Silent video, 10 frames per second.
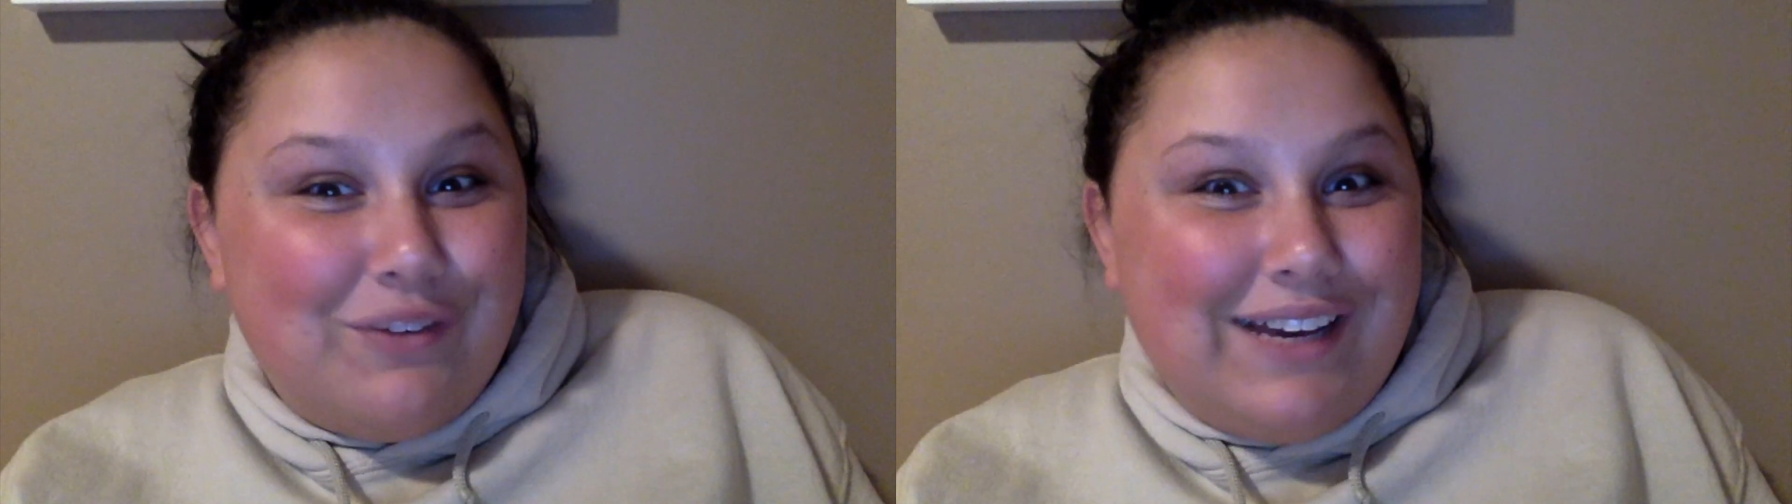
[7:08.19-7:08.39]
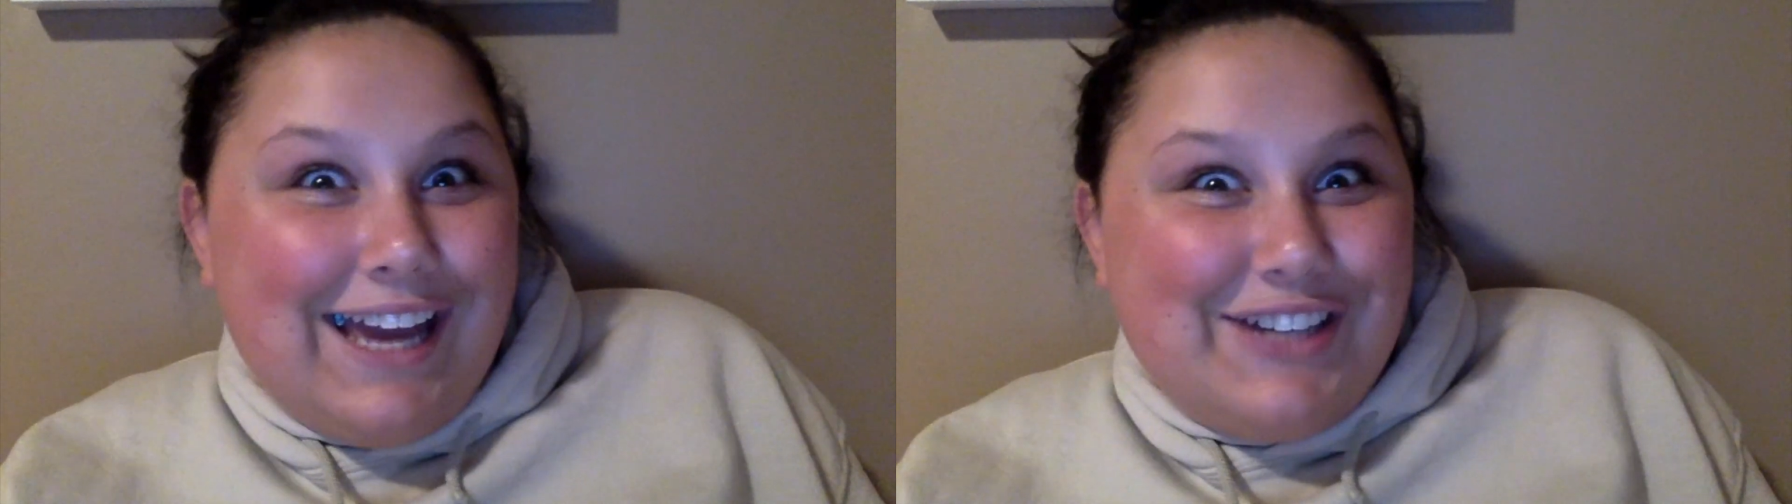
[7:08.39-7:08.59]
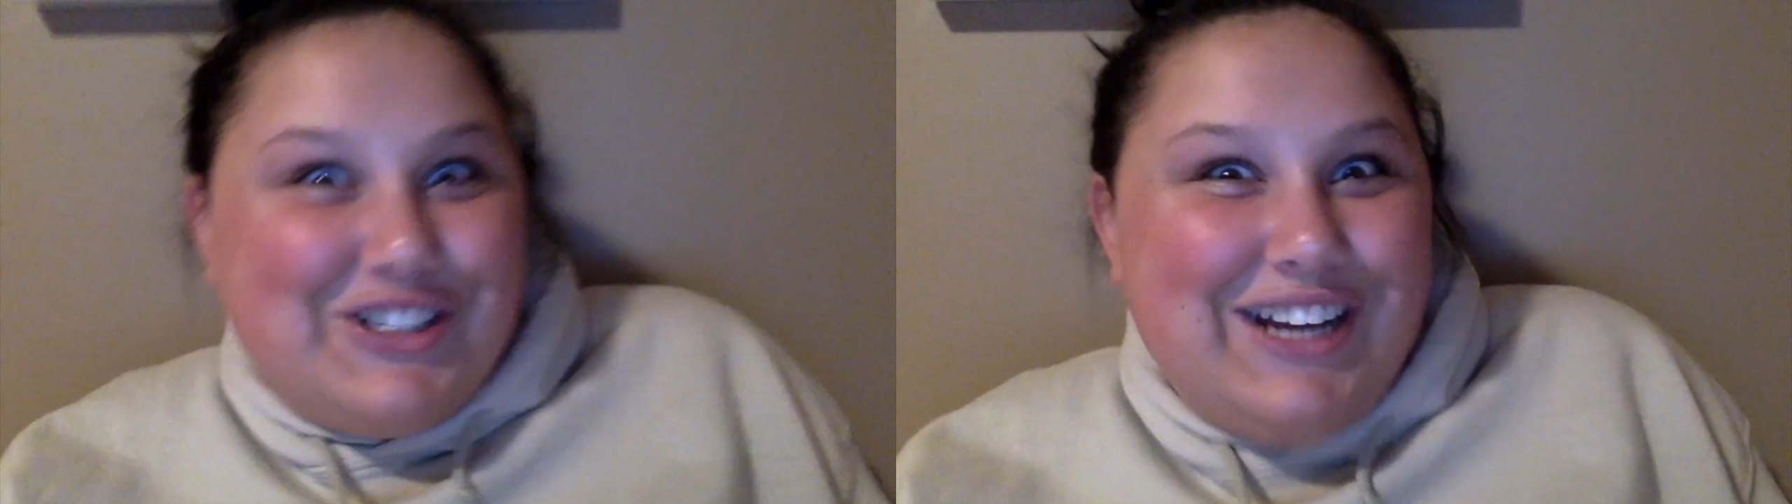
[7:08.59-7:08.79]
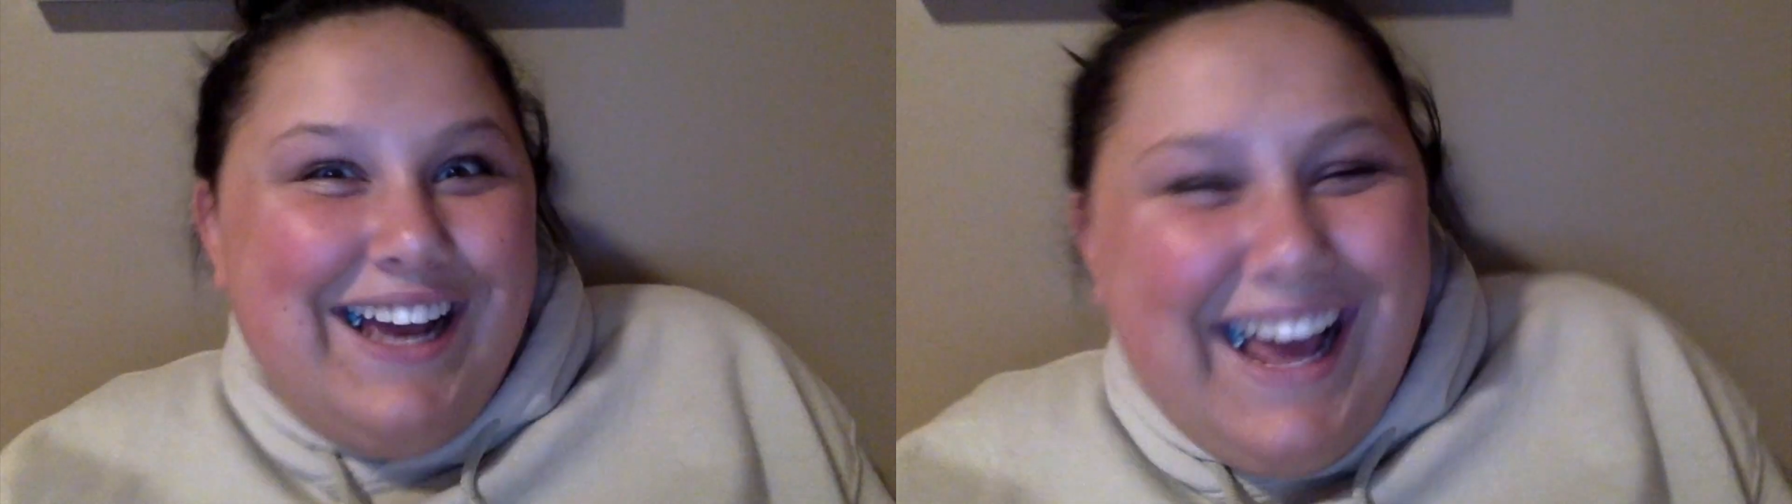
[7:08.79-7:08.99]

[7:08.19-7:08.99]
vacations,